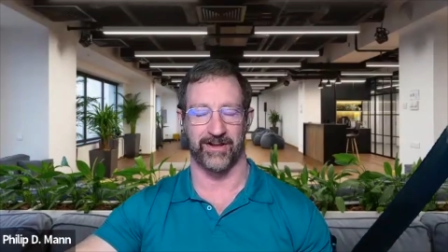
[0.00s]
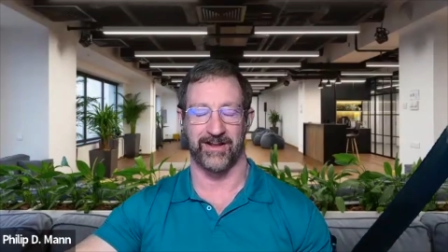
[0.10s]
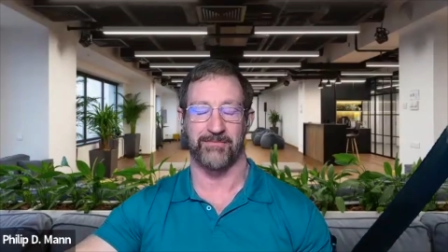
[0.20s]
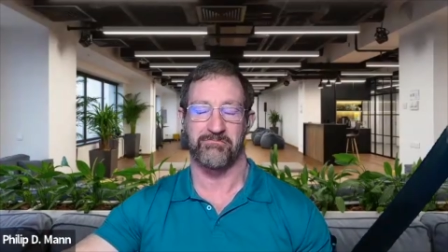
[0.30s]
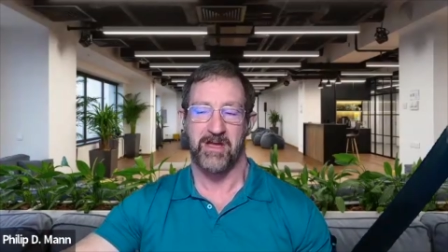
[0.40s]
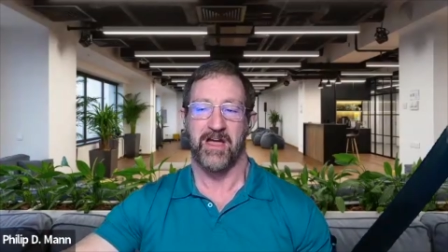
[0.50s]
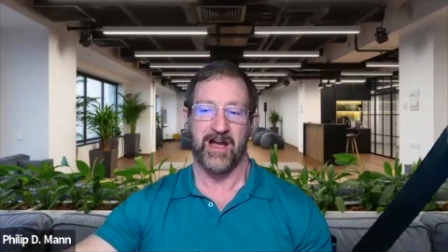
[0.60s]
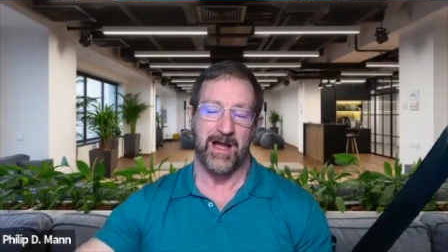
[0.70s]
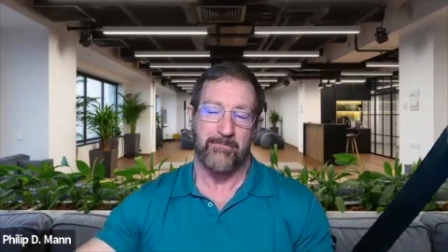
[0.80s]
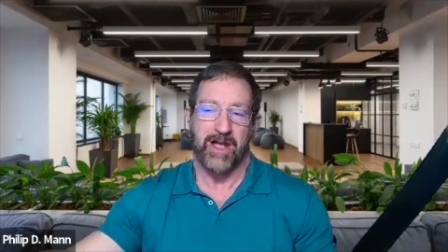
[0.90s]
And
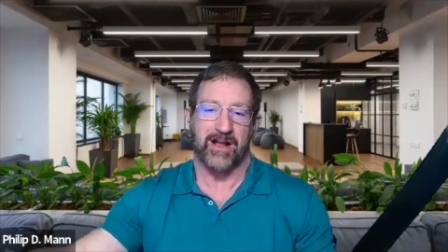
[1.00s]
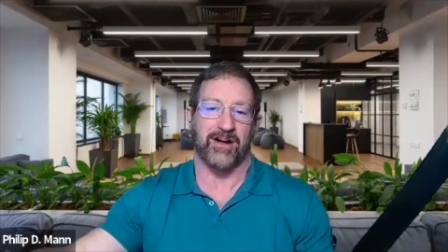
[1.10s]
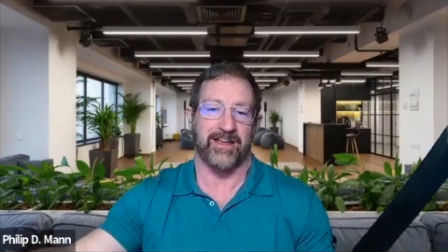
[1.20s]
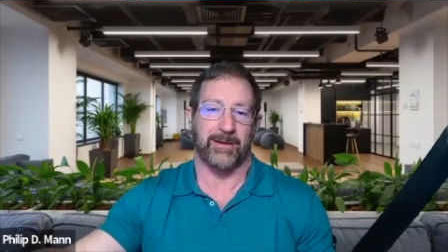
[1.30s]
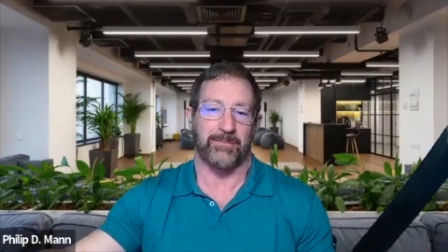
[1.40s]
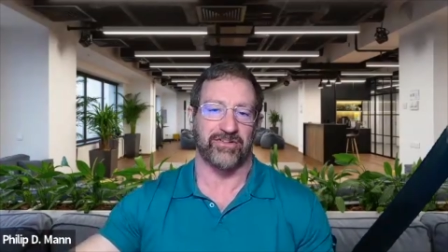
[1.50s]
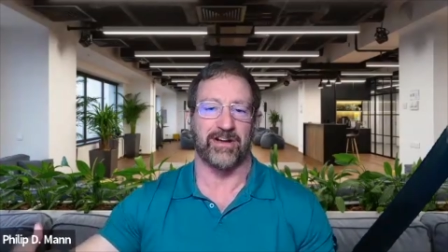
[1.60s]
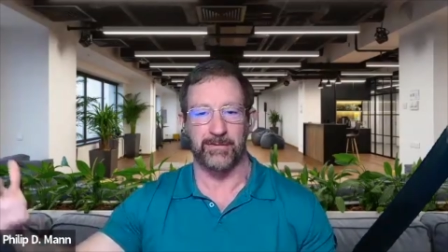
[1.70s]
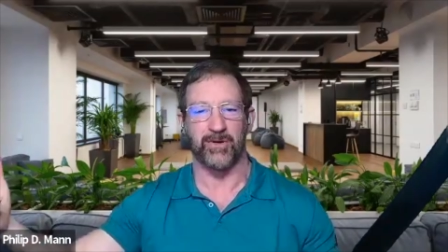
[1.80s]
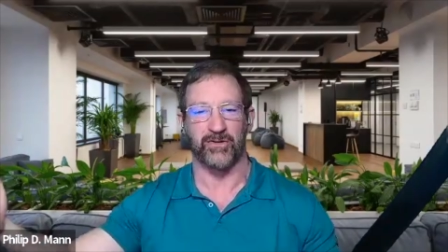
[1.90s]
I'm back on campus
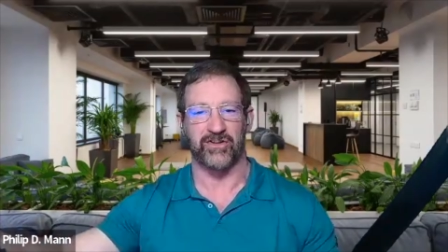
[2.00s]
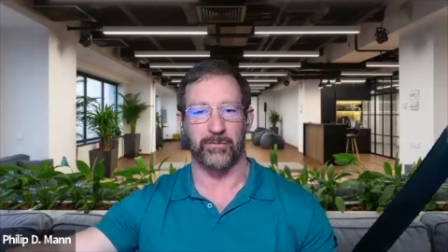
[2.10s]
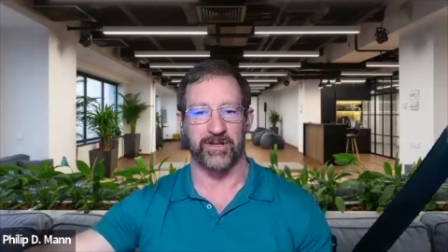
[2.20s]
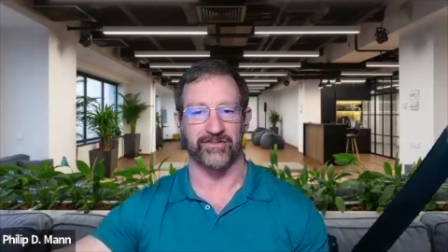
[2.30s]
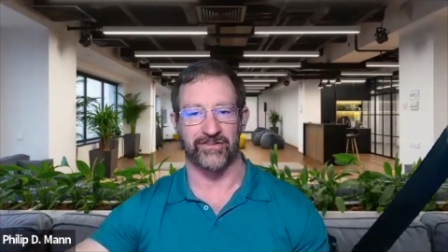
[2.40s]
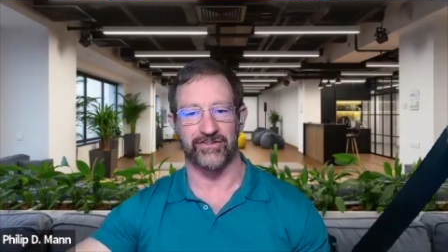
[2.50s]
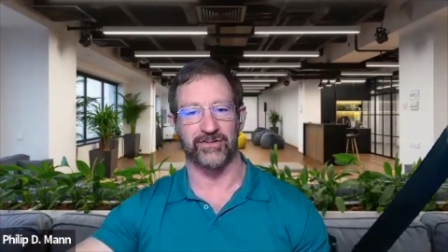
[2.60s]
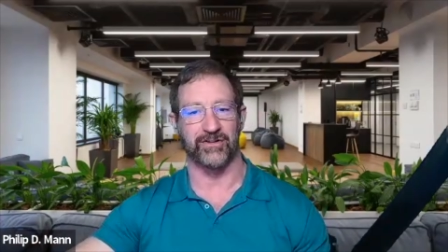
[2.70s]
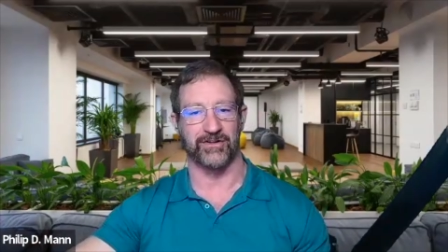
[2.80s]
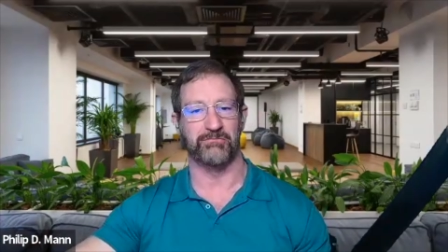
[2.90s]
now, but most everybody else is
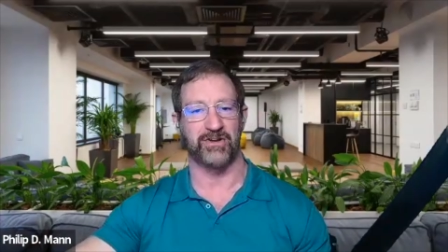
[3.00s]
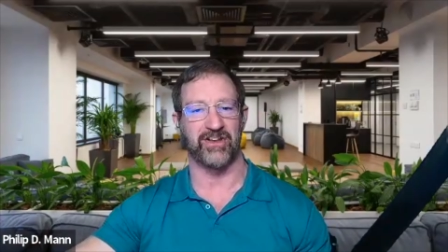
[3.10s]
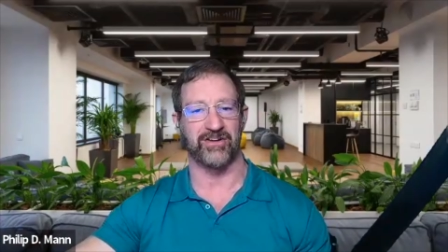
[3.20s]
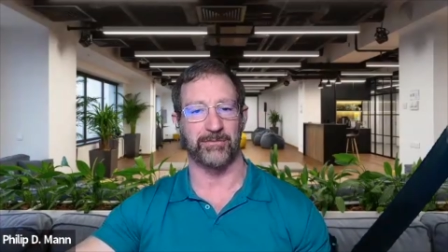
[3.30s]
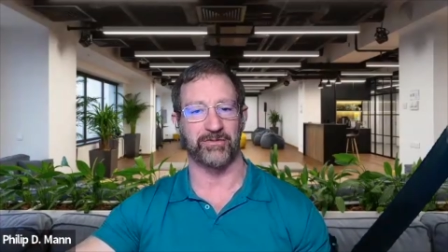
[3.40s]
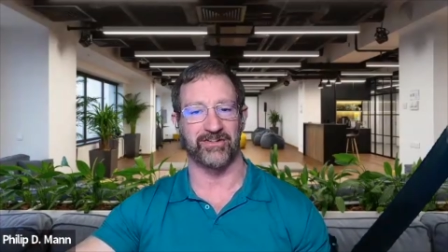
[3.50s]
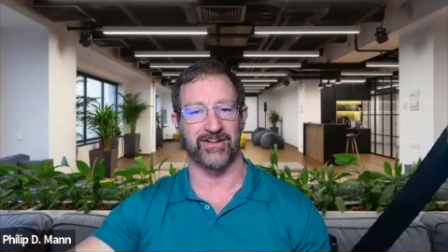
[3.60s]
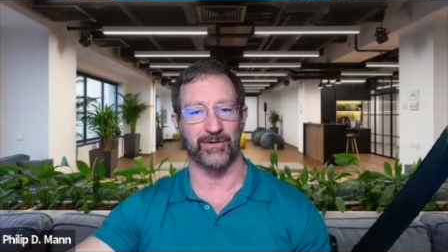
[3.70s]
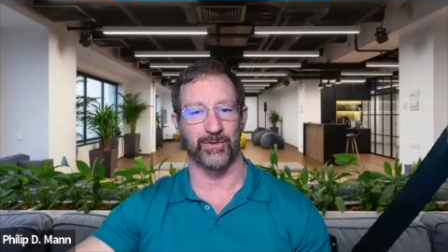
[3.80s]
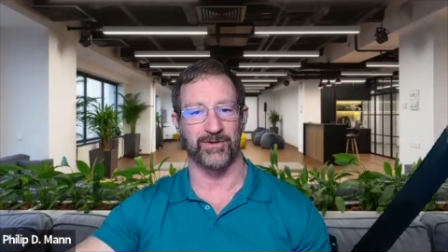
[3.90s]
still basically 100%
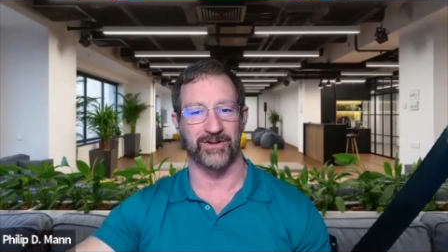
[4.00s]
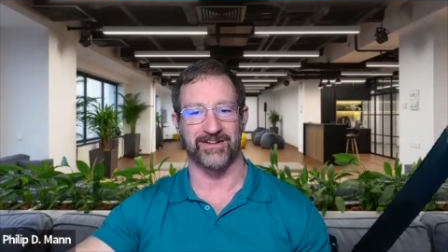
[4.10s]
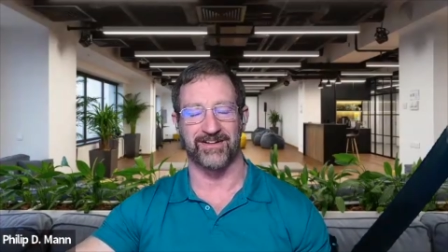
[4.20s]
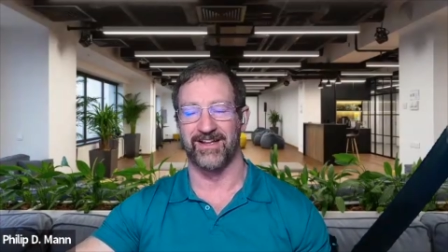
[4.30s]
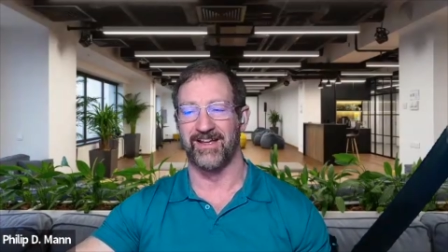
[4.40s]
telework. And